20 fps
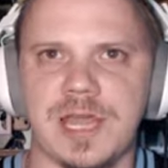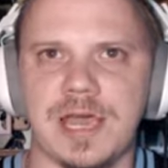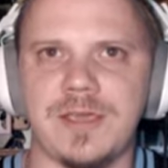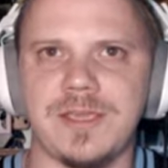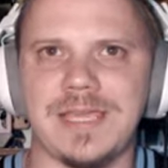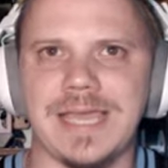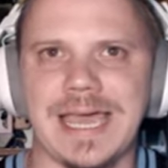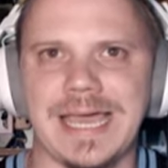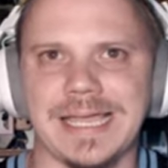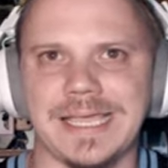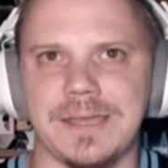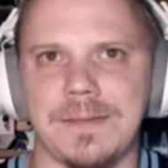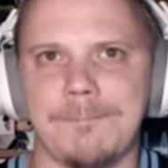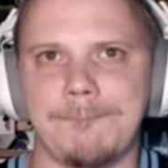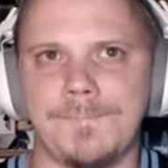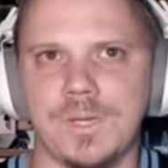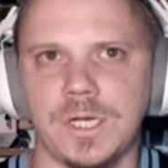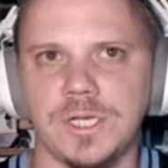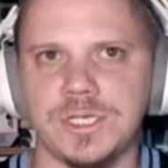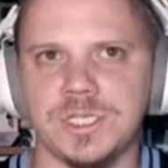now Yakin
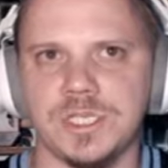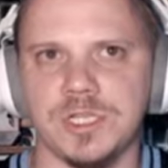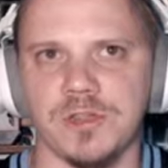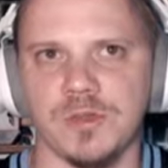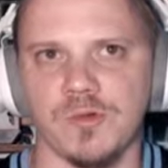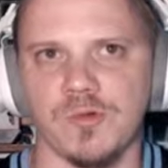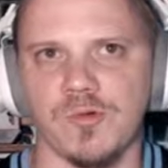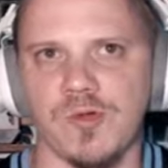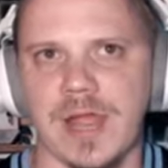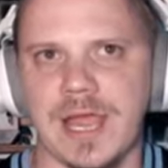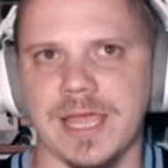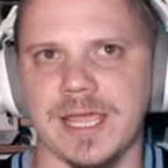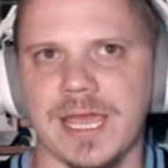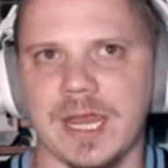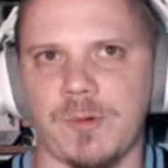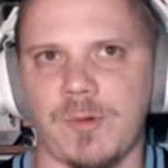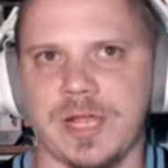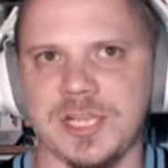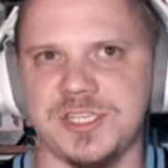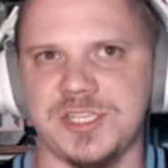bunch to the right. Got
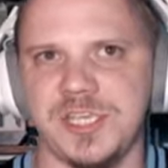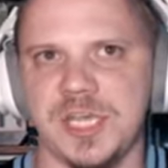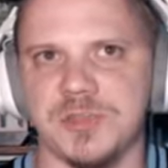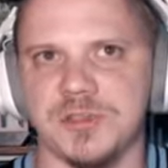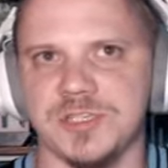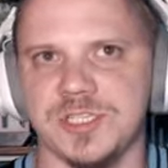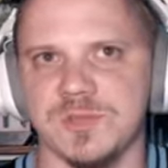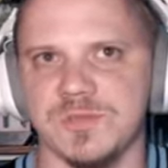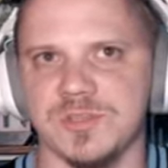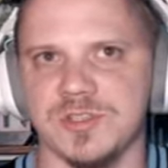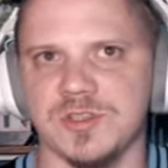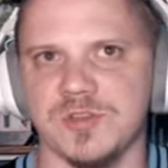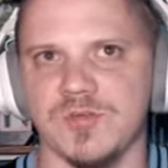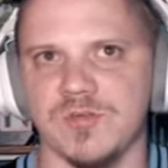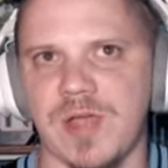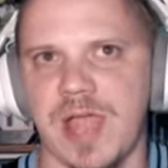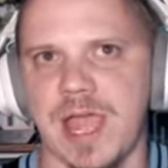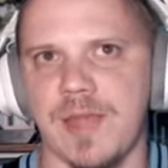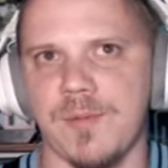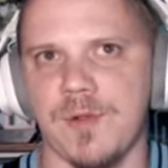to watch the other
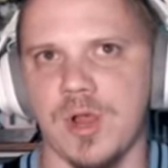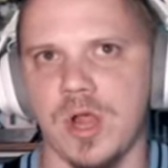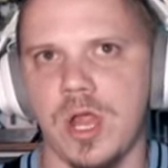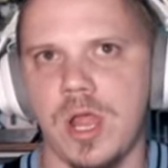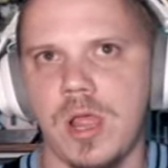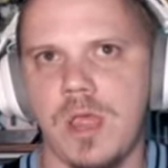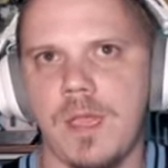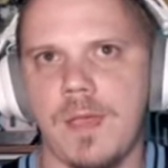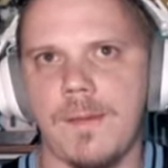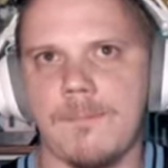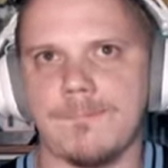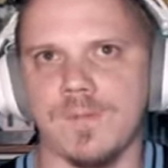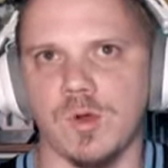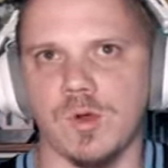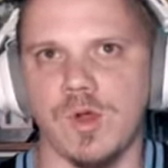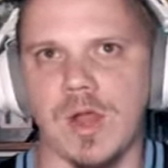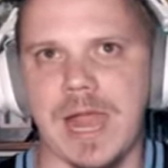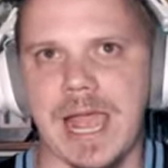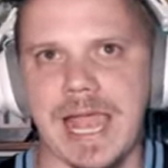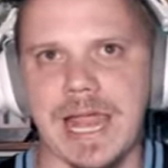subscriber,
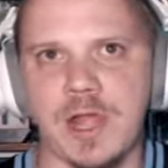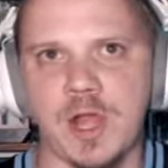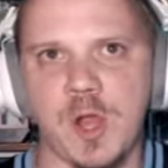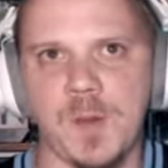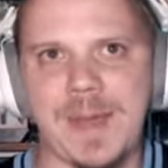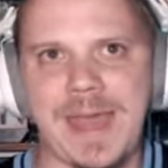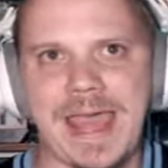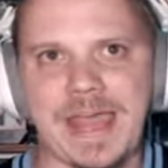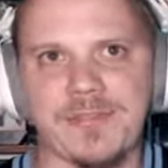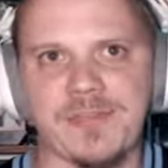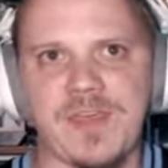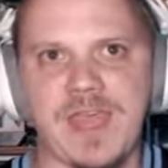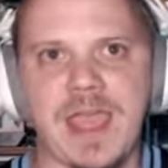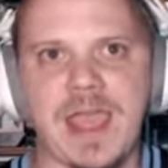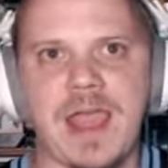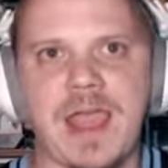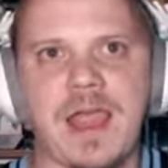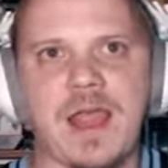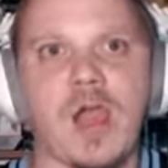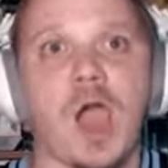Reiner, back
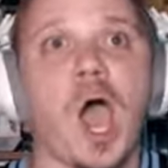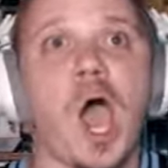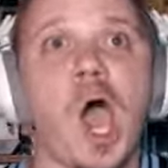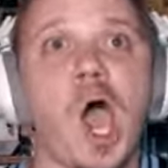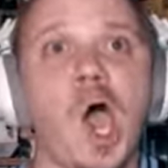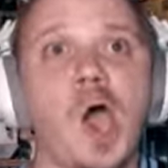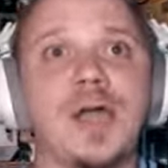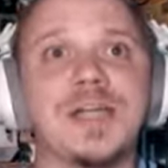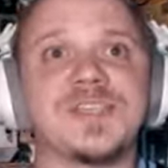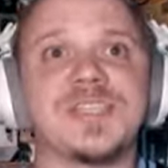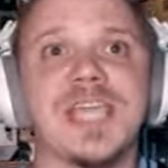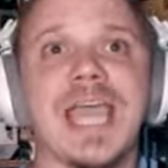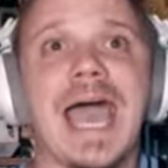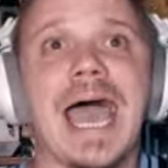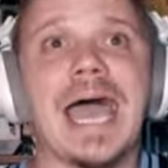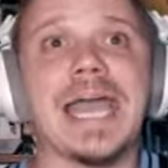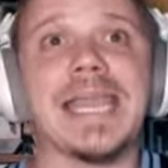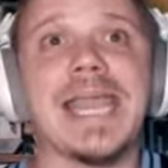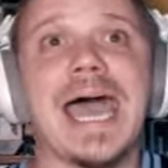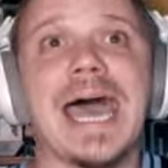there. Oh, it's
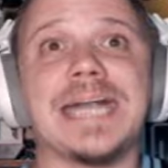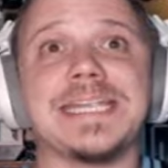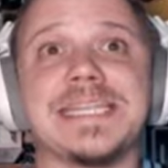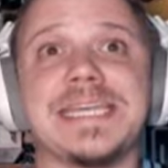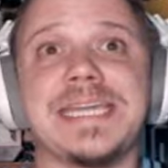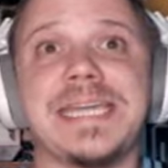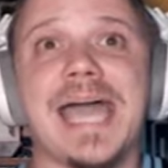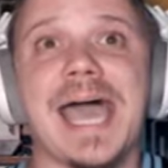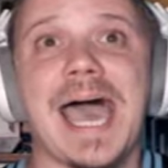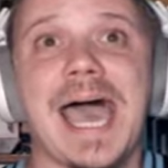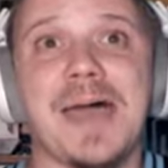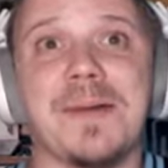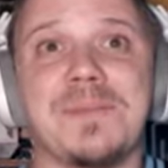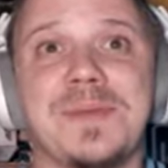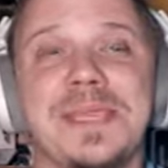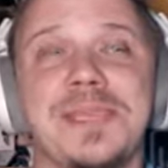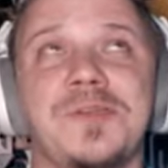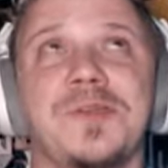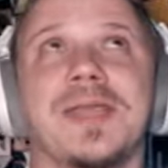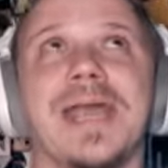Yaya
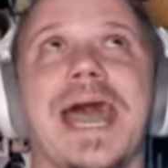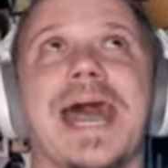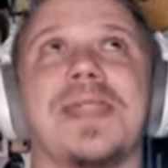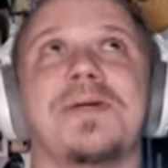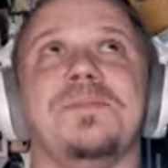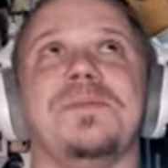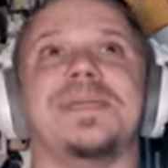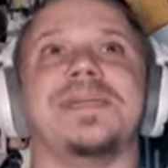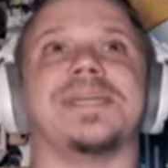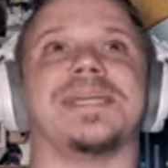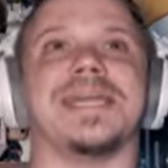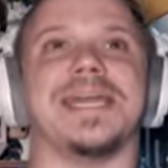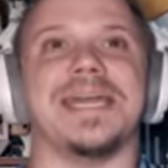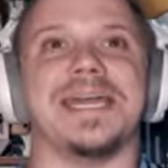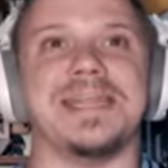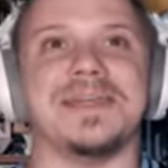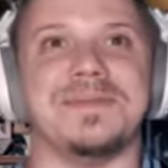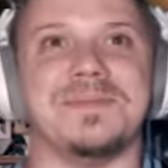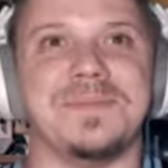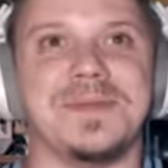Diaby. You got to be
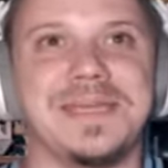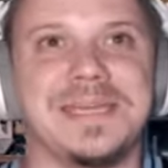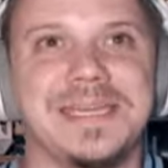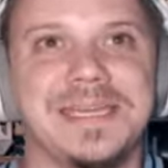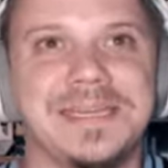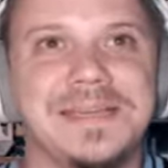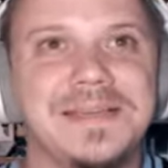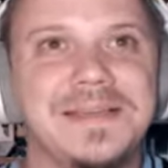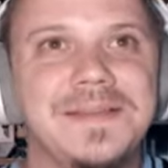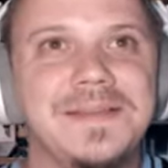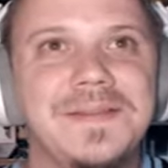kidding me.